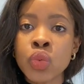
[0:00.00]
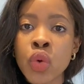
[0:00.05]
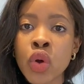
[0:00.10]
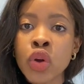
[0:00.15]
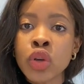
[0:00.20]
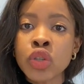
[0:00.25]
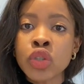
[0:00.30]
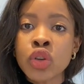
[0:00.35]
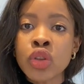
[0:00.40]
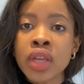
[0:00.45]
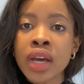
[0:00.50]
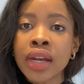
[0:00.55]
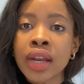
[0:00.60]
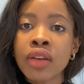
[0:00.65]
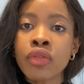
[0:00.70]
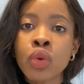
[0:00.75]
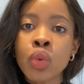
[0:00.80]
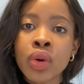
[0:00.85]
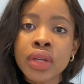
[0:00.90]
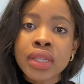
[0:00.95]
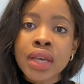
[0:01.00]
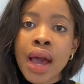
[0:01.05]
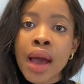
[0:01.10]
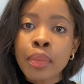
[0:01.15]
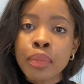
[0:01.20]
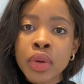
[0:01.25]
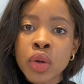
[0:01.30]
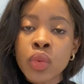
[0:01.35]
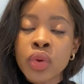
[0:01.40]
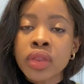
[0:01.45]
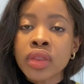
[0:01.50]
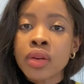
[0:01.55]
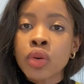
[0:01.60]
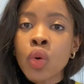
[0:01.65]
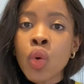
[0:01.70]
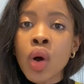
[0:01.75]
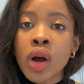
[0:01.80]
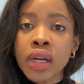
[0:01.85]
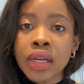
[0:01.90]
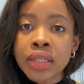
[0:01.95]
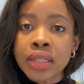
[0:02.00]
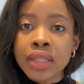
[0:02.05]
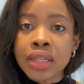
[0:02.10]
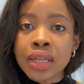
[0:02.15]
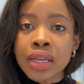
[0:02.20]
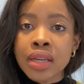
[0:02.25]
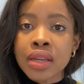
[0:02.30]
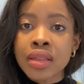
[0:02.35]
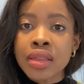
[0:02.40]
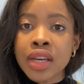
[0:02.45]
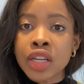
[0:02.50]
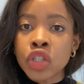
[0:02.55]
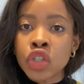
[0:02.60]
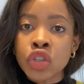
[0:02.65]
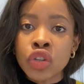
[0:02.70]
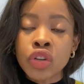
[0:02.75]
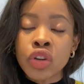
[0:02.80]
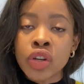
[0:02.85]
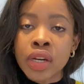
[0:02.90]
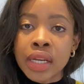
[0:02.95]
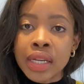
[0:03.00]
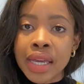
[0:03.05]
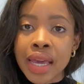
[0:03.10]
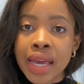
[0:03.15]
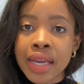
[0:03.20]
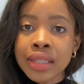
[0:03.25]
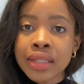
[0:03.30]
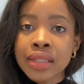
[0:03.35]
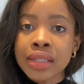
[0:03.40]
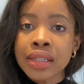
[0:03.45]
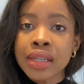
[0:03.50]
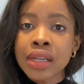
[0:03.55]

work so that everyone's happy with the quality that you're going to get.